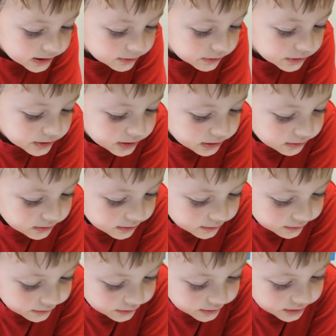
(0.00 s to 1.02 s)
Children
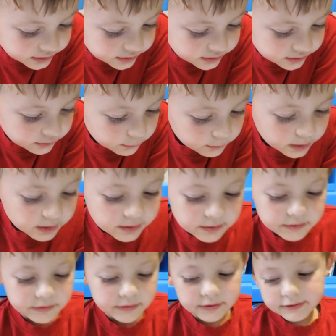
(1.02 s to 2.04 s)
cheering. What
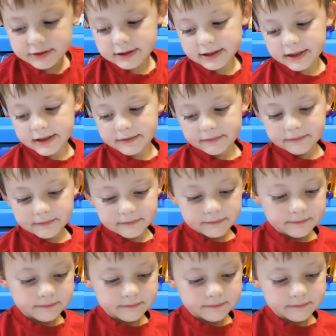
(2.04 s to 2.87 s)
do you see?